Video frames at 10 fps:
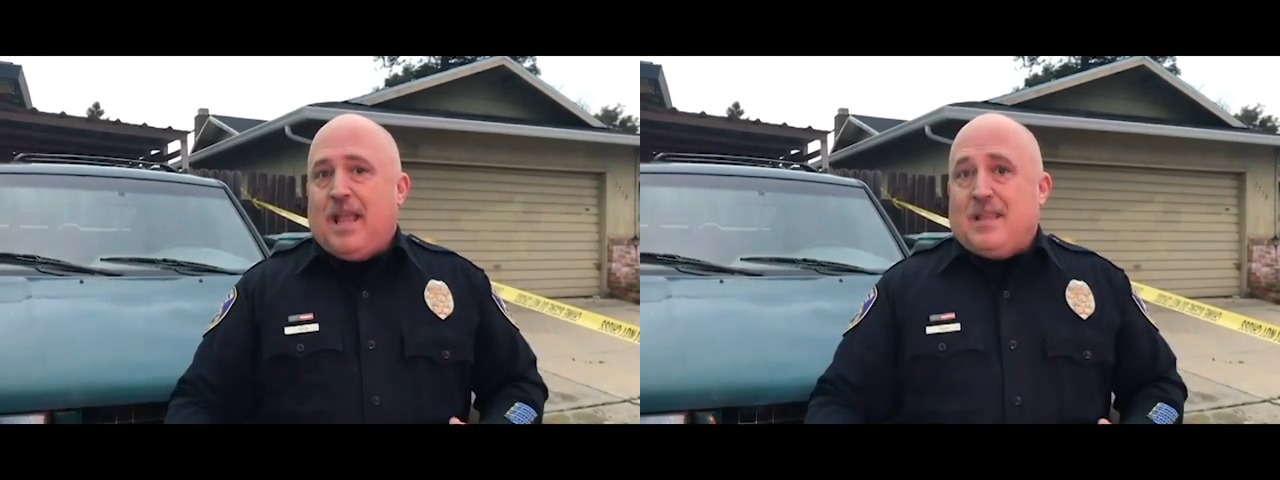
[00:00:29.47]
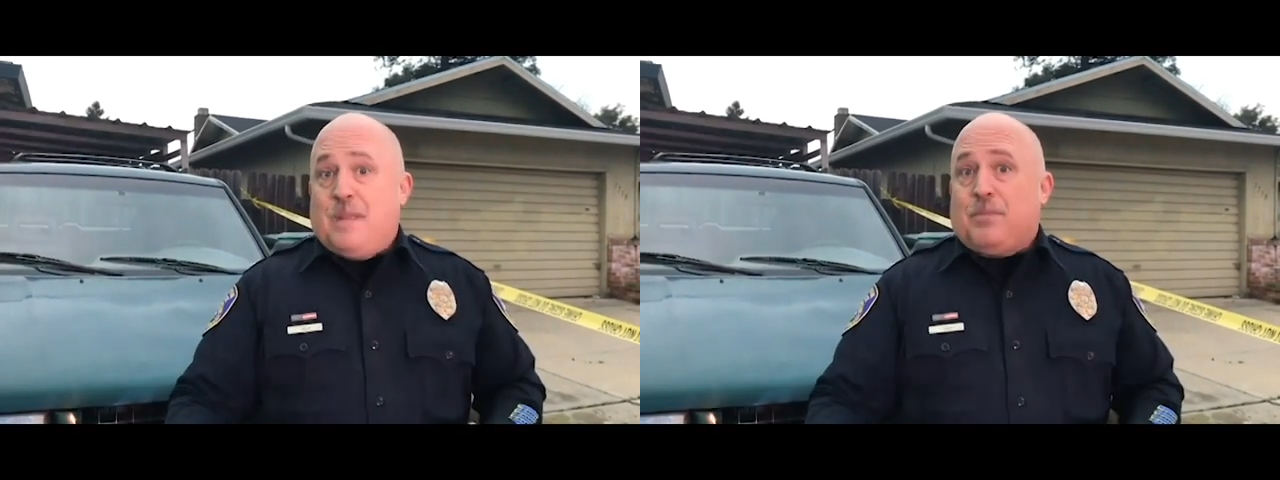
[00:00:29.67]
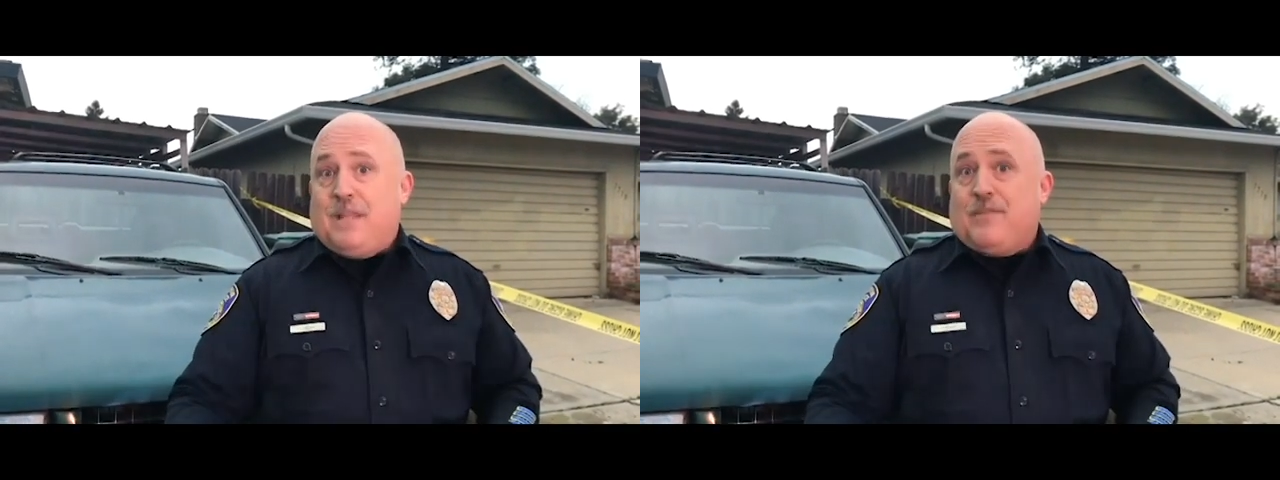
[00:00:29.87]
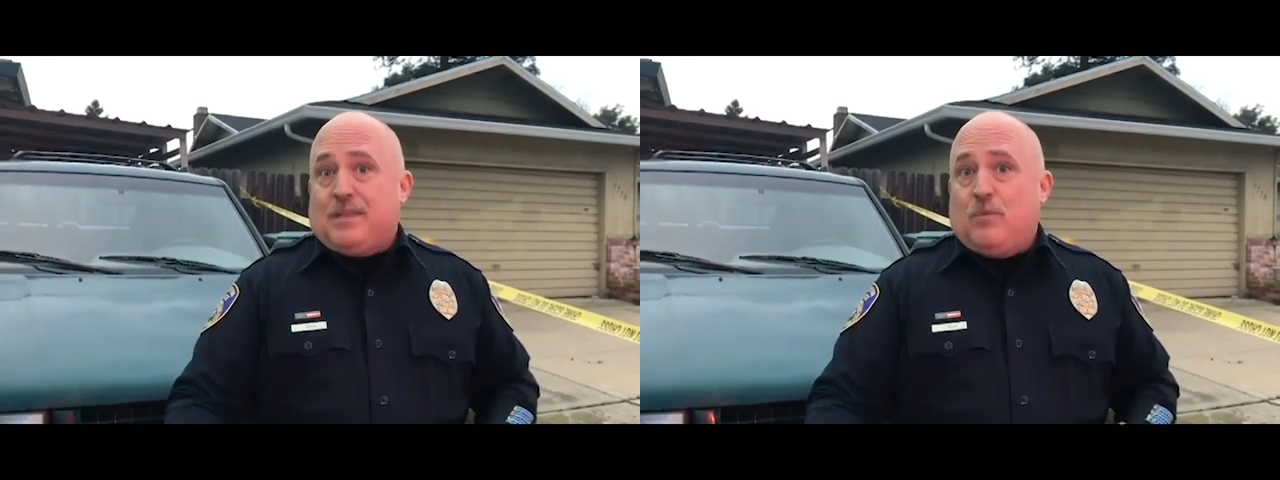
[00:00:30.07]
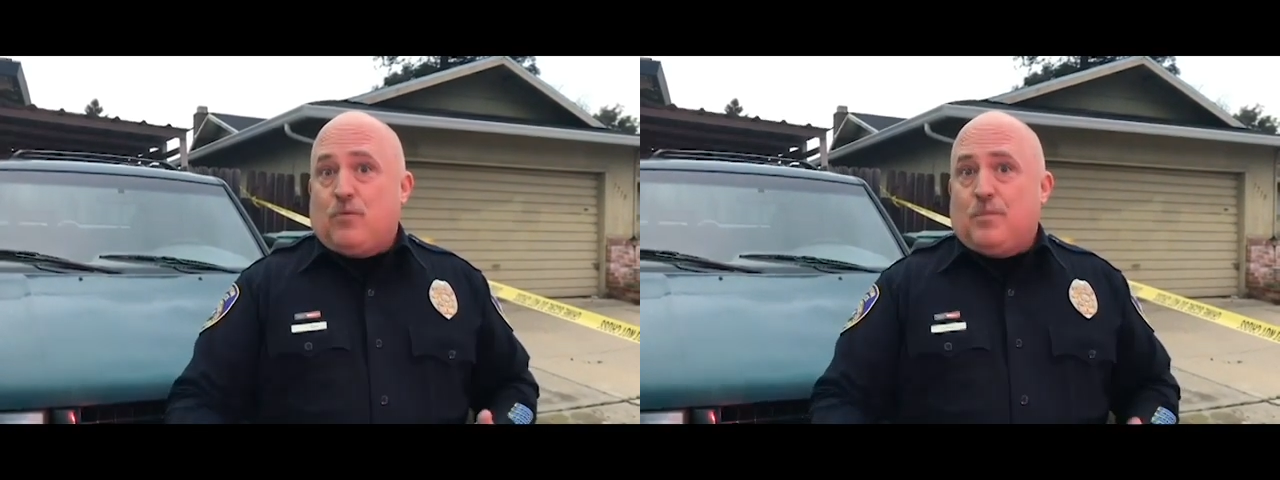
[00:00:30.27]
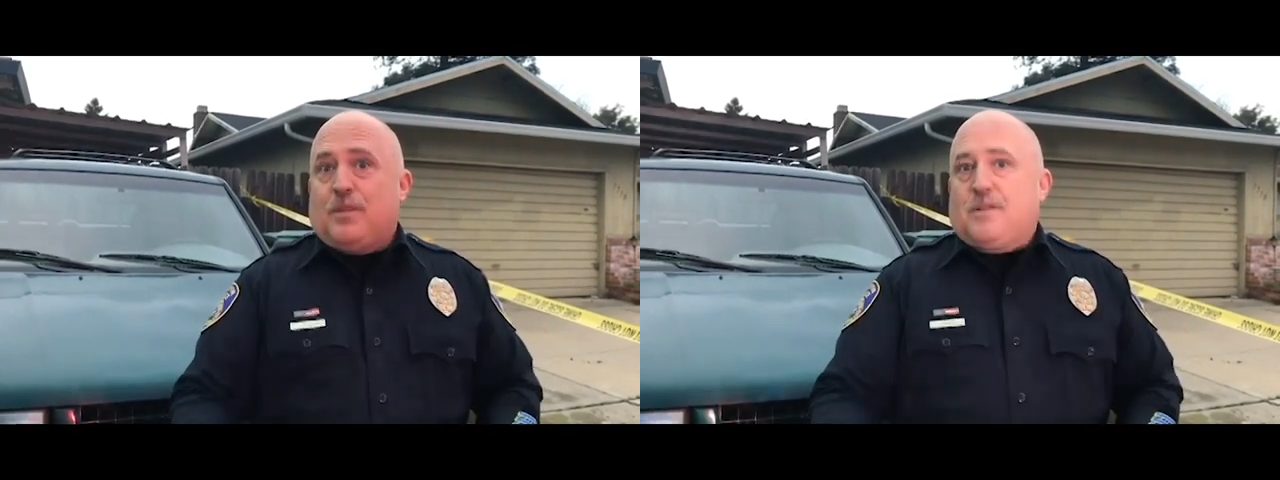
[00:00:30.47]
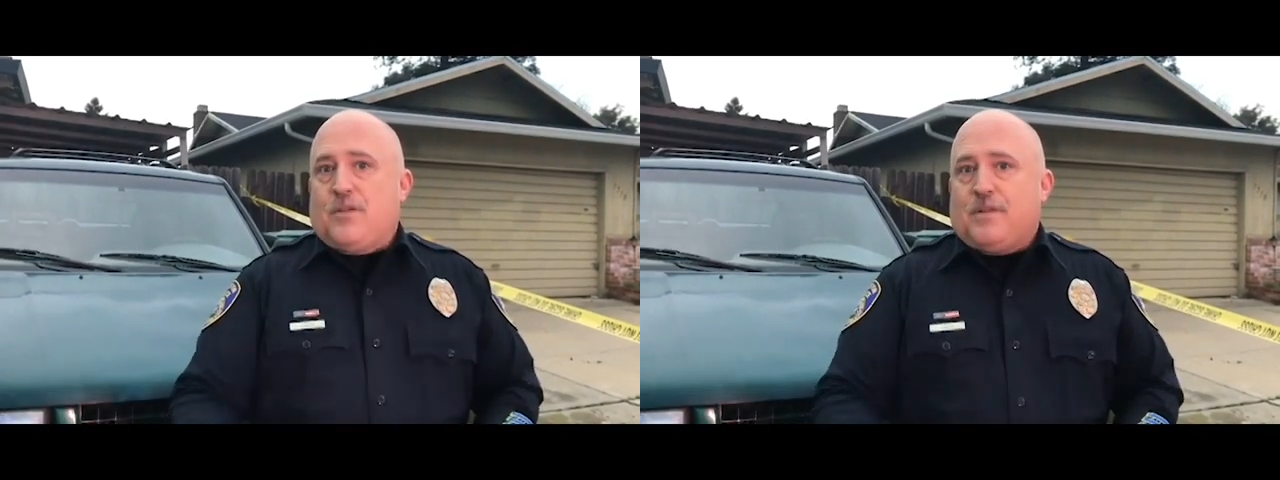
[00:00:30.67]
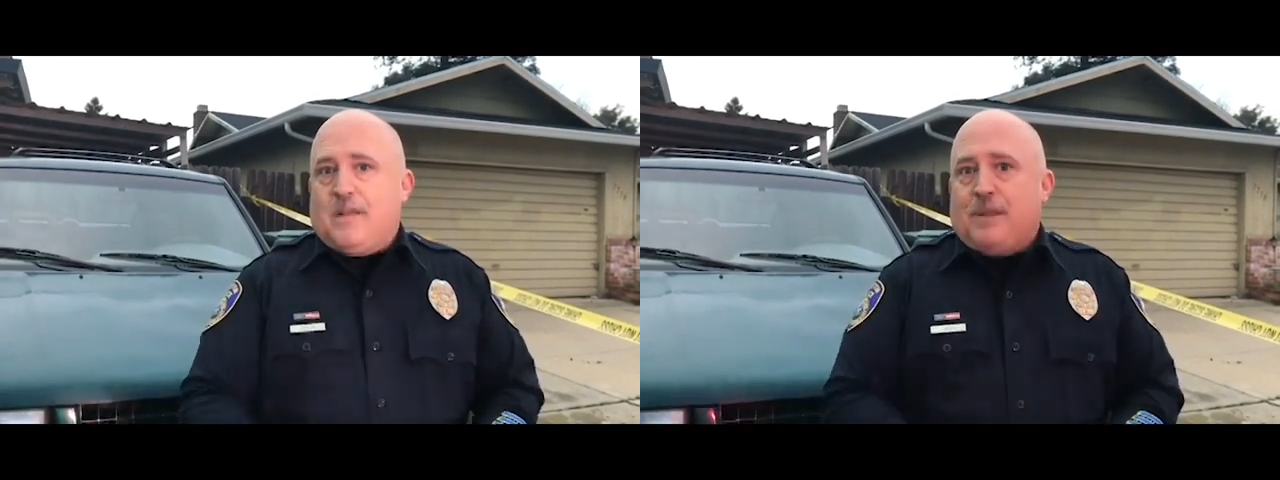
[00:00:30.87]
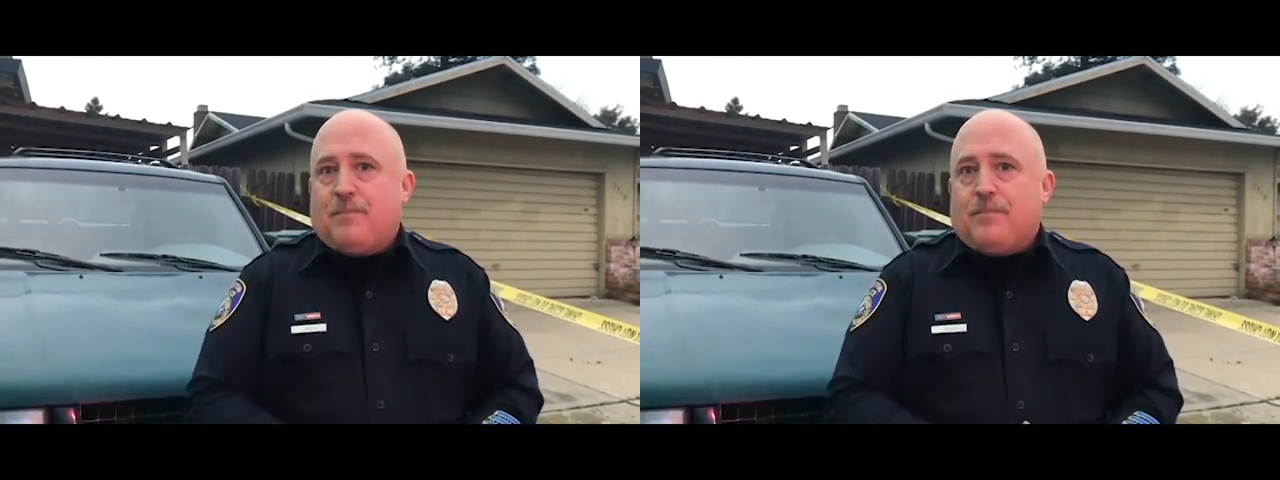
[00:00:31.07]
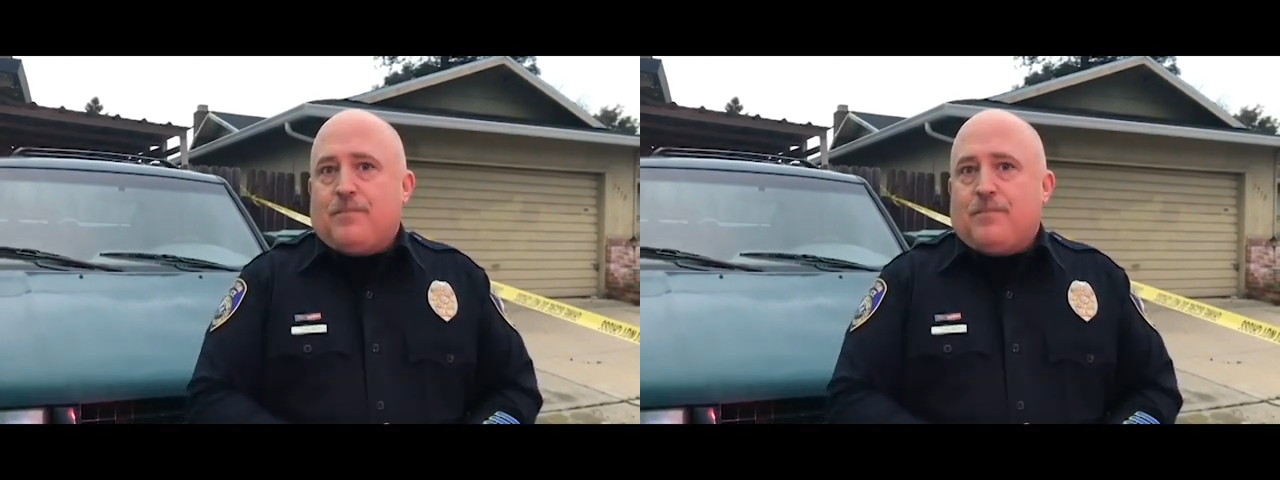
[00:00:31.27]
And they believe that they were military type